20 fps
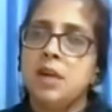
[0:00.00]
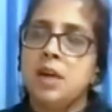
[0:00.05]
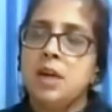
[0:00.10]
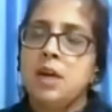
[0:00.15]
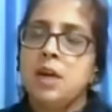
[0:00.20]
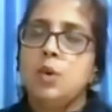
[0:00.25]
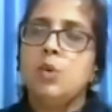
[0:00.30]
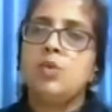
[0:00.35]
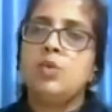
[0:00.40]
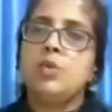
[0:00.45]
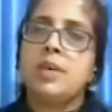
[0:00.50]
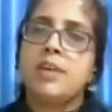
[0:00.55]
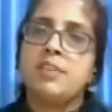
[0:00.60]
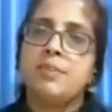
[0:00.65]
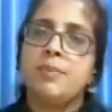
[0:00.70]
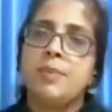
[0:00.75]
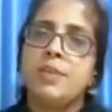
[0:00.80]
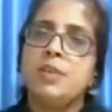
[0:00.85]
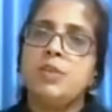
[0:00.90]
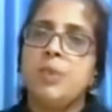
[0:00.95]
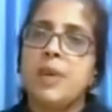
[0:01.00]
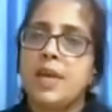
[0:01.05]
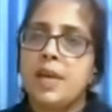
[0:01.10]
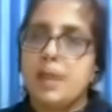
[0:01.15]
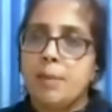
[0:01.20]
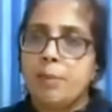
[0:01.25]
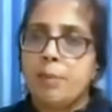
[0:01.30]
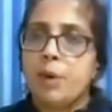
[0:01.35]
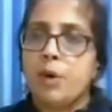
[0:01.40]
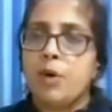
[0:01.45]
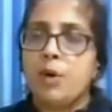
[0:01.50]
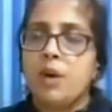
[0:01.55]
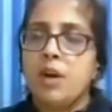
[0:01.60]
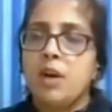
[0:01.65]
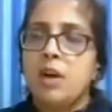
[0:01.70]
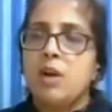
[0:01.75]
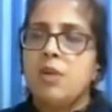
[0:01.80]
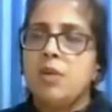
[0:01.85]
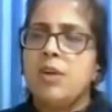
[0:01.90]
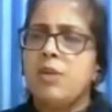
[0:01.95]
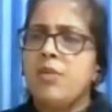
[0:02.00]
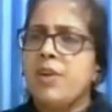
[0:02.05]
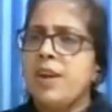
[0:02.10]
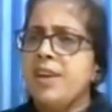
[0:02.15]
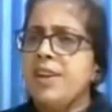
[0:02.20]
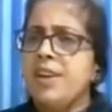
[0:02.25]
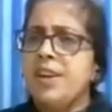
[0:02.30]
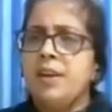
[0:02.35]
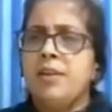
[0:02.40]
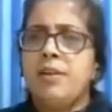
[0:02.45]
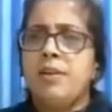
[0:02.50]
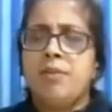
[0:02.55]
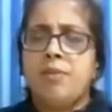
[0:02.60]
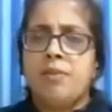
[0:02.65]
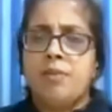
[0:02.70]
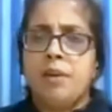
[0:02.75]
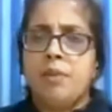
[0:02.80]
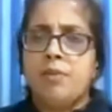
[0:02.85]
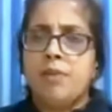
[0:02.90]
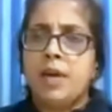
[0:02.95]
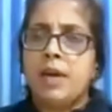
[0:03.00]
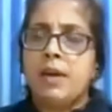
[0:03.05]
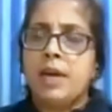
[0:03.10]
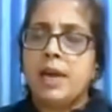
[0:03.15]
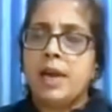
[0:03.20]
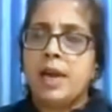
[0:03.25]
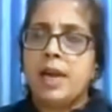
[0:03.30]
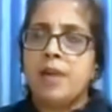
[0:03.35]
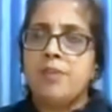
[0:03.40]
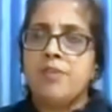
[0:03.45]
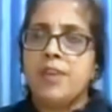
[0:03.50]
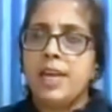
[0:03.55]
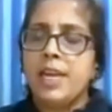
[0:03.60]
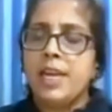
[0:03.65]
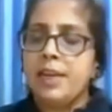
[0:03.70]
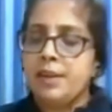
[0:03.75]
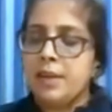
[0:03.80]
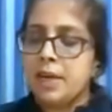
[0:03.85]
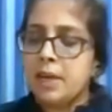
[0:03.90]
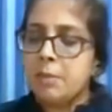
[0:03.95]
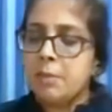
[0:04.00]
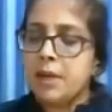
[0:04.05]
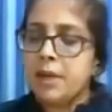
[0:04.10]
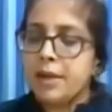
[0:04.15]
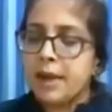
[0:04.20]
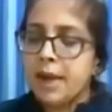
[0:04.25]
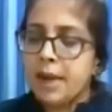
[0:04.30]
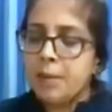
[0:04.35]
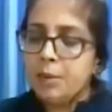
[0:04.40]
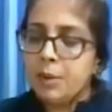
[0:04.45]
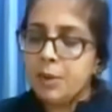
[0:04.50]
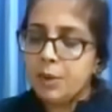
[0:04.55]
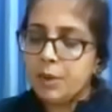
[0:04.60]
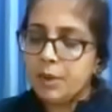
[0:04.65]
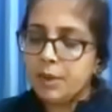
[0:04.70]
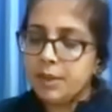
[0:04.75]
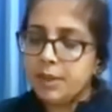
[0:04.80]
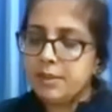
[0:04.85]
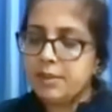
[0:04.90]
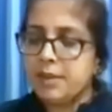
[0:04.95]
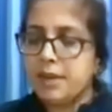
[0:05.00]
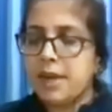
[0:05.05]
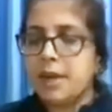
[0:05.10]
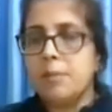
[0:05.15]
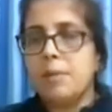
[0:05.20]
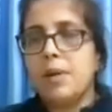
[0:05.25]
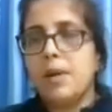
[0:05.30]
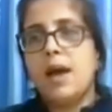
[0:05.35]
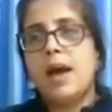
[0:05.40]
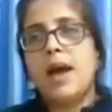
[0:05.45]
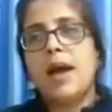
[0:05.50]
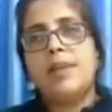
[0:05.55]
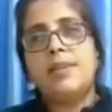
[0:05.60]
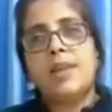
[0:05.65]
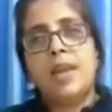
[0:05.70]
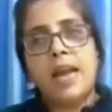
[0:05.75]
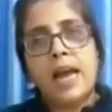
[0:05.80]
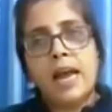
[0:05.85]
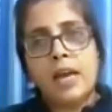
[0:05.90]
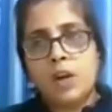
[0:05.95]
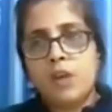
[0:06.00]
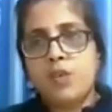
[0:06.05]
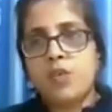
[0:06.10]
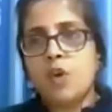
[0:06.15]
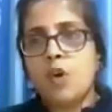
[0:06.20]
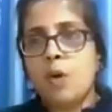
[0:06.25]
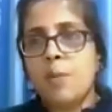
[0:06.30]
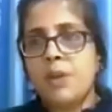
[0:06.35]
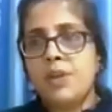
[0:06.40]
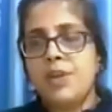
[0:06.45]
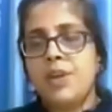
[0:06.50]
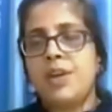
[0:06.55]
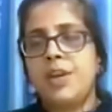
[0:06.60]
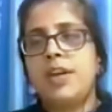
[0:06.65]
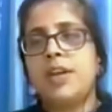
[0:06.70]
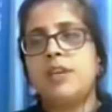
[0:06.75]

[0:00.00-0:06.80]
whose husbands were abroad. They had a very terrible time during this time, and the lack of raw materials,